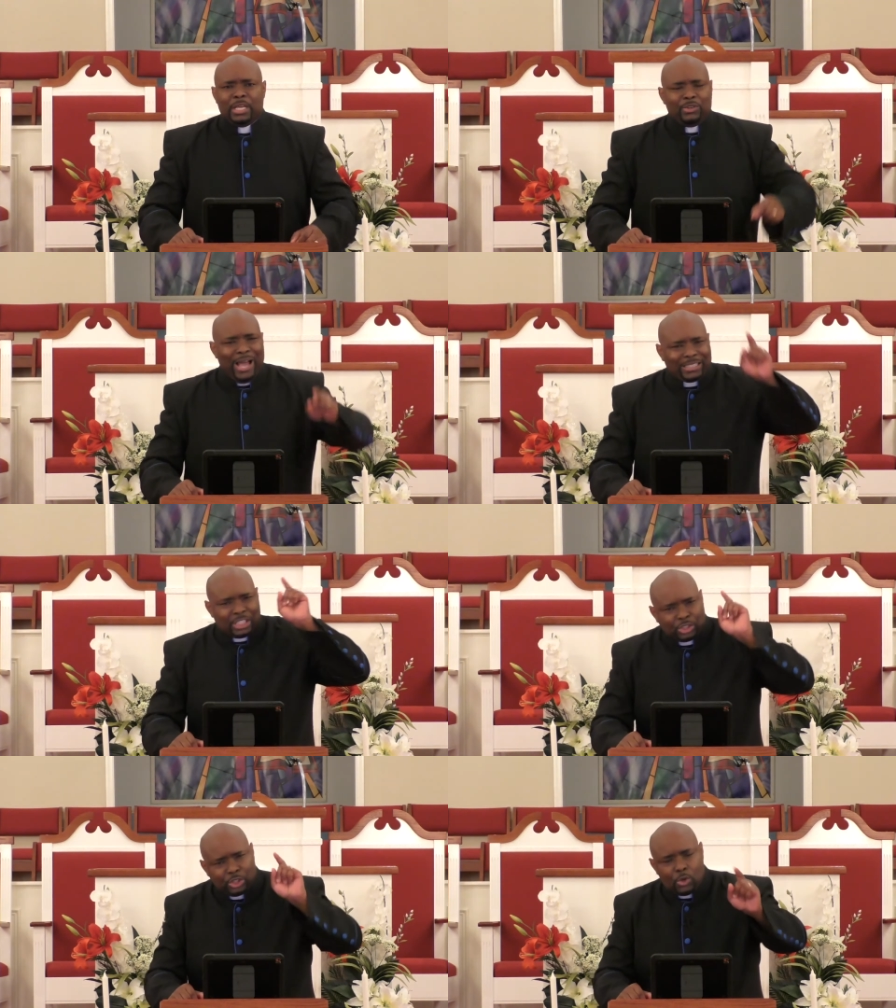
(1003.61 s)
You have
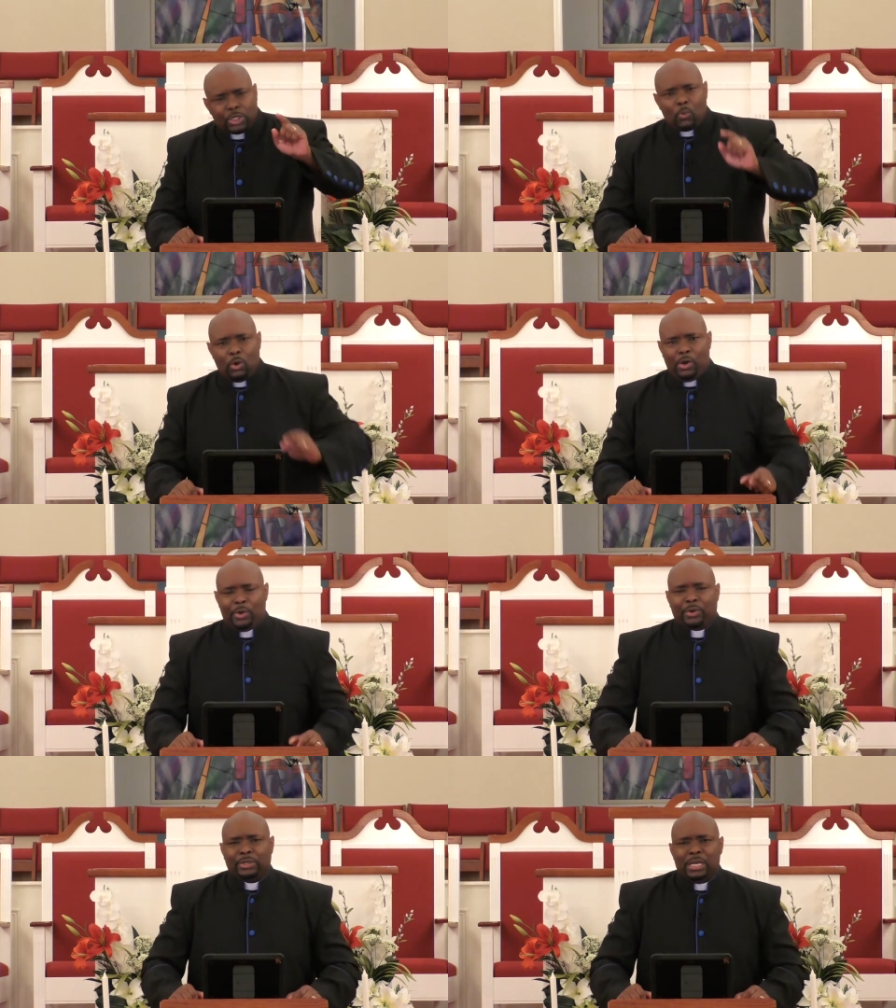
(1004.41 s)
to do the
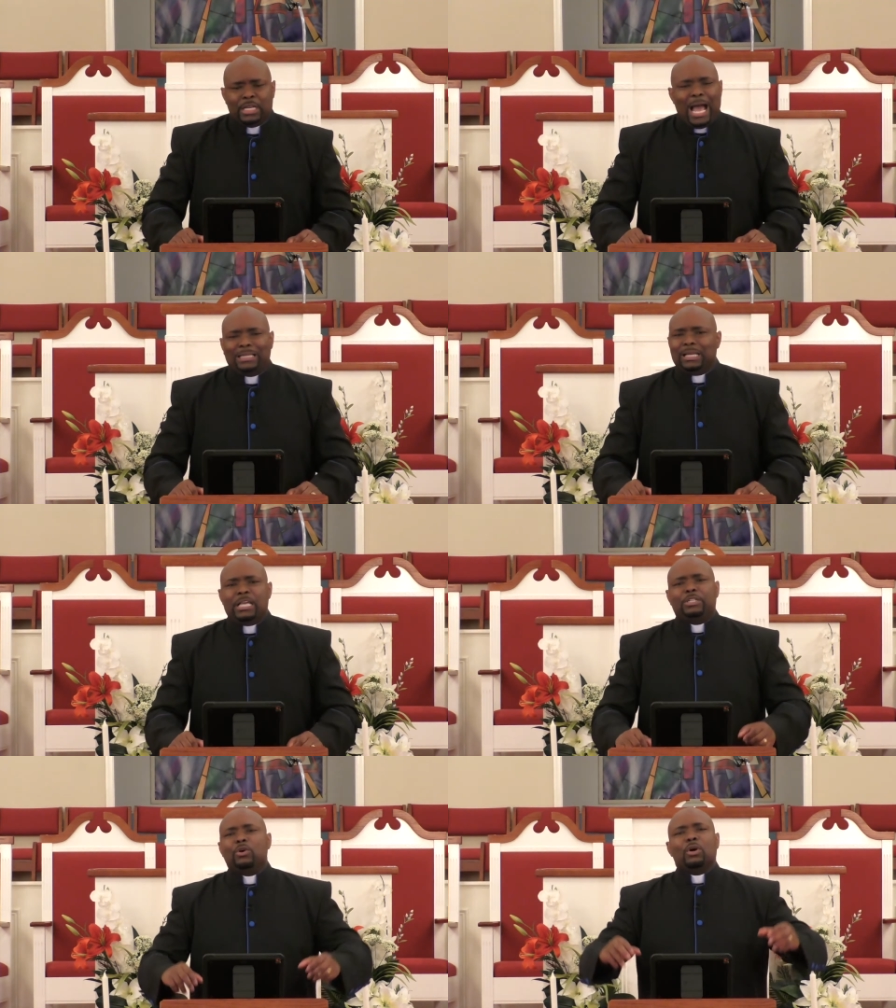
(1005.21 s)
word.
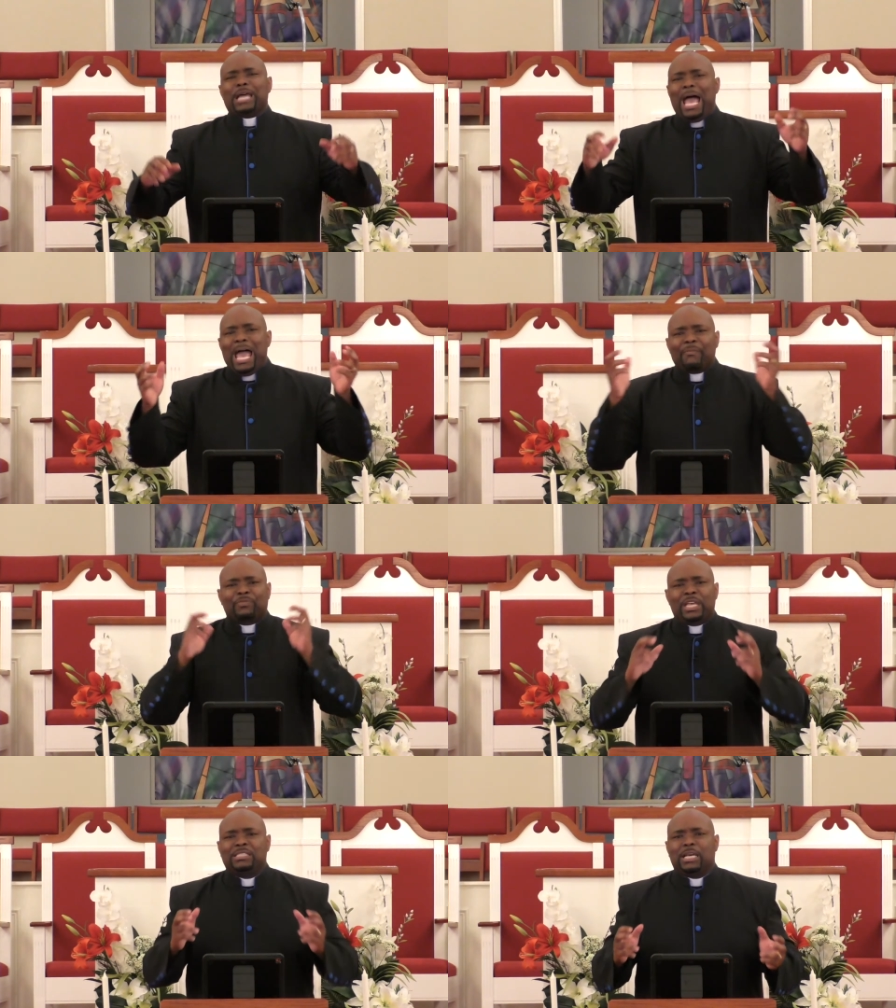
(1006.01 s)
And you're gonna
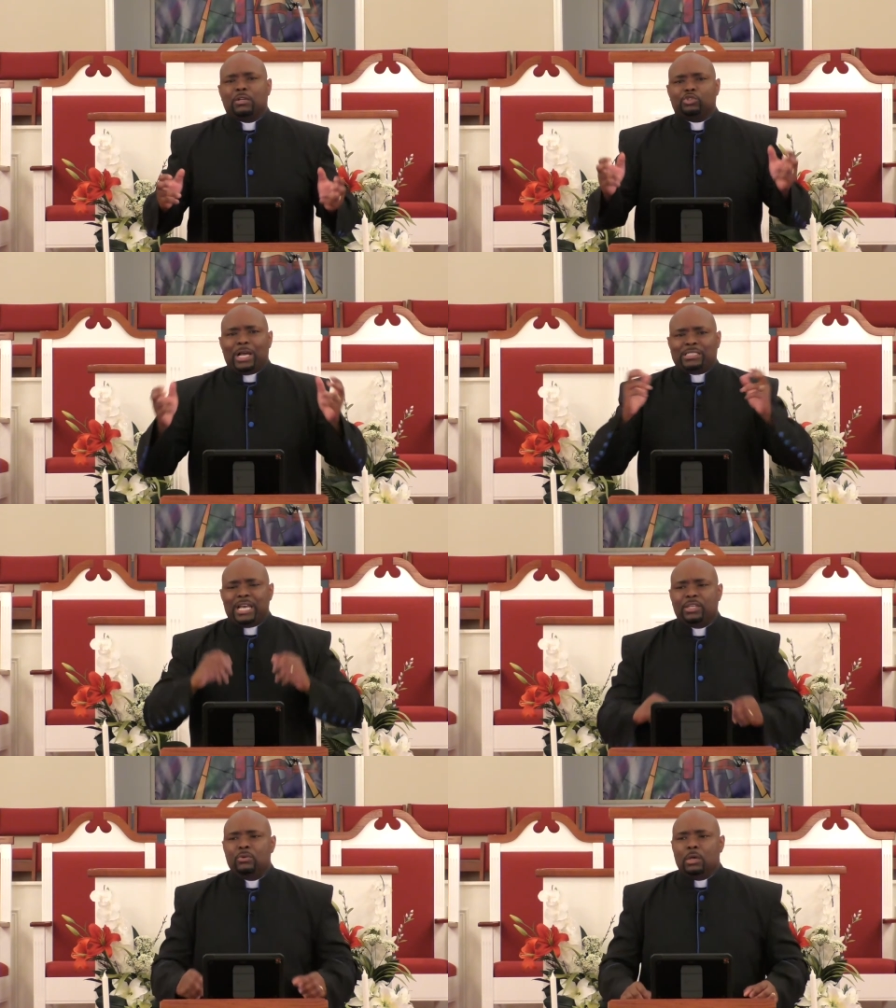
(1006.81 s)
have things that gonna try to
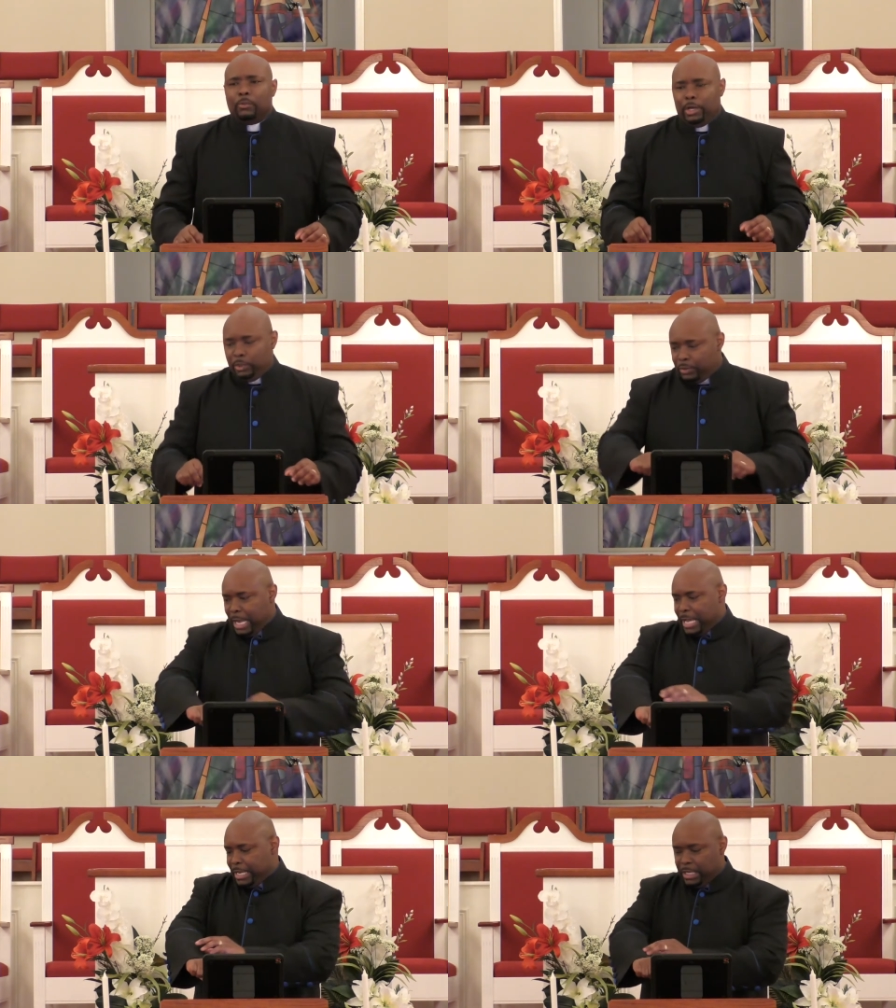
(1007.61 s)
tell you, well, you're
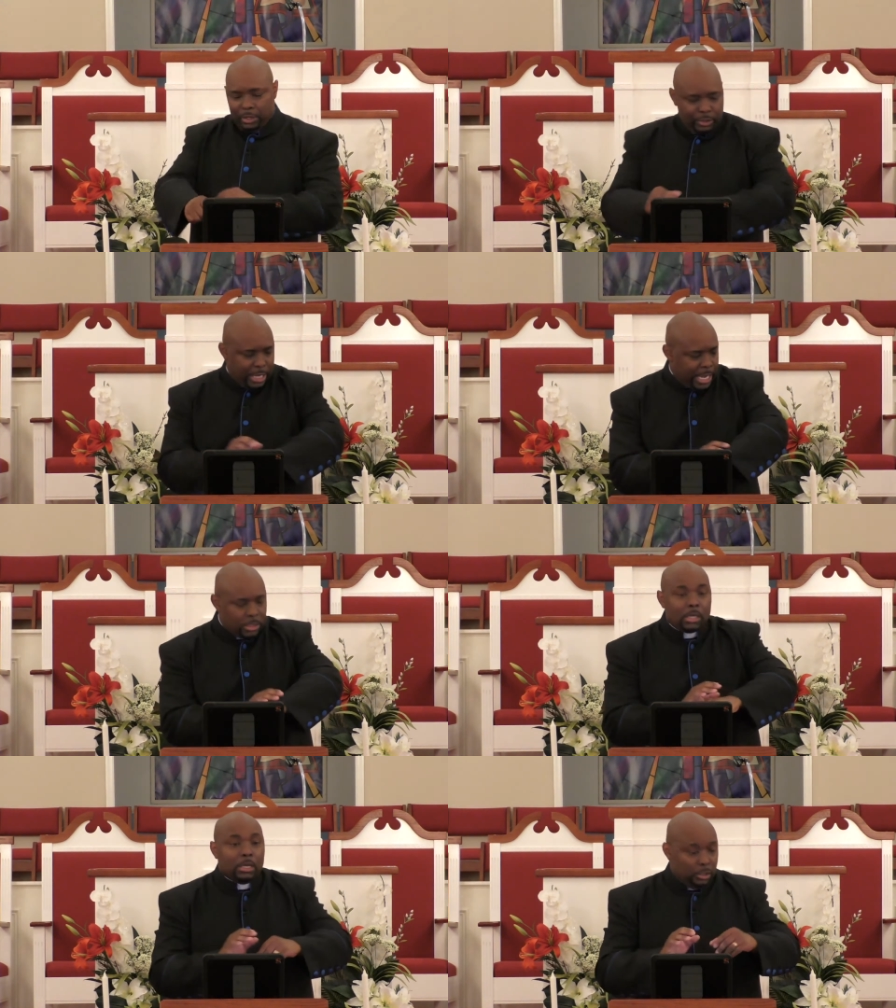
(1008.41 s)
not healed
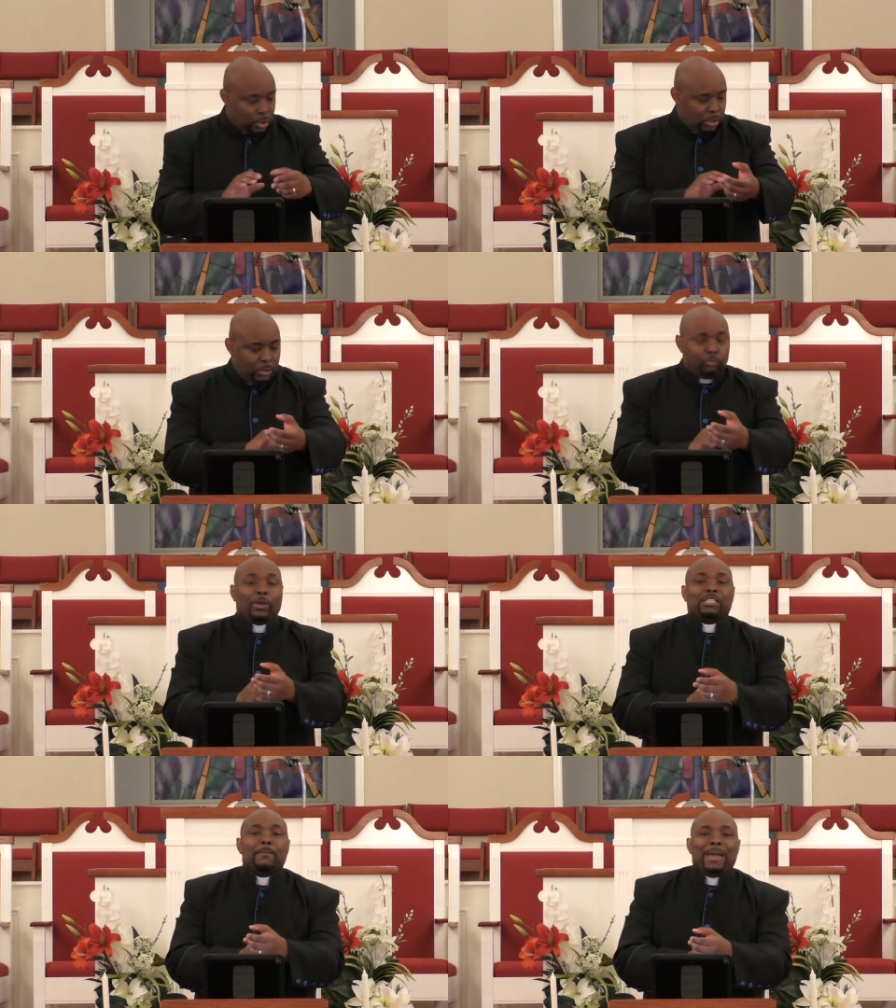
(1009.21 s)
yet. You,
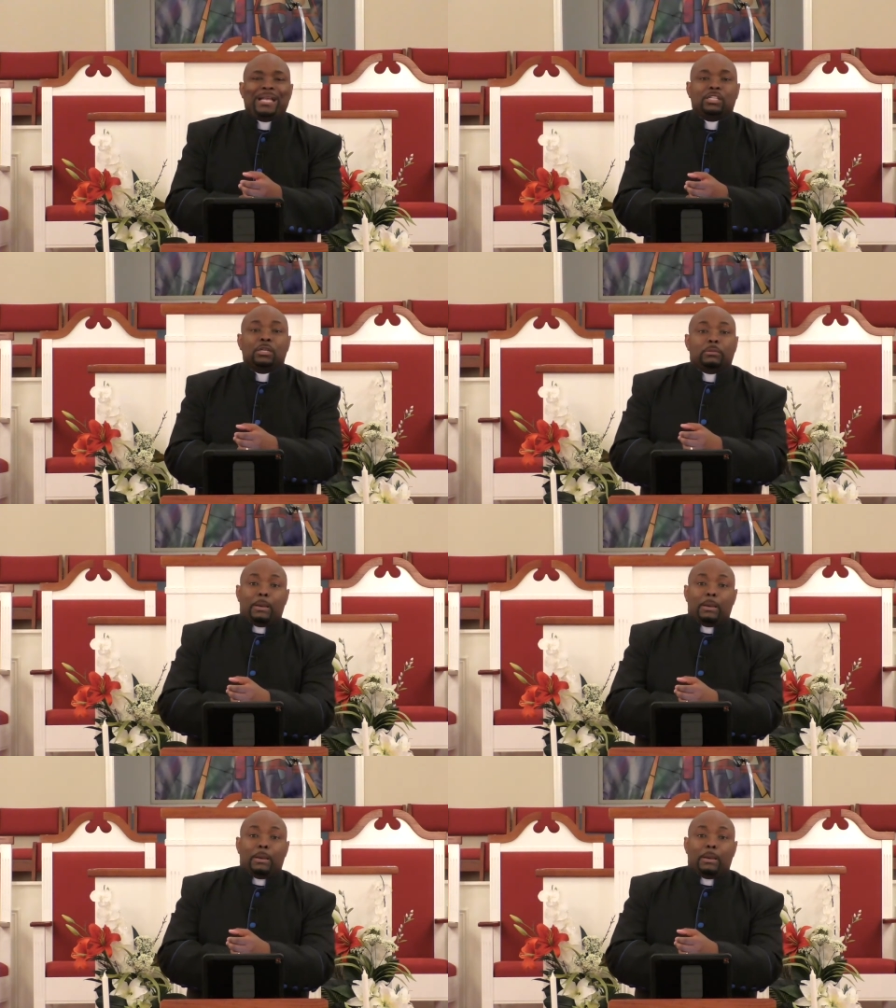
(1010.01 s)
let's imagine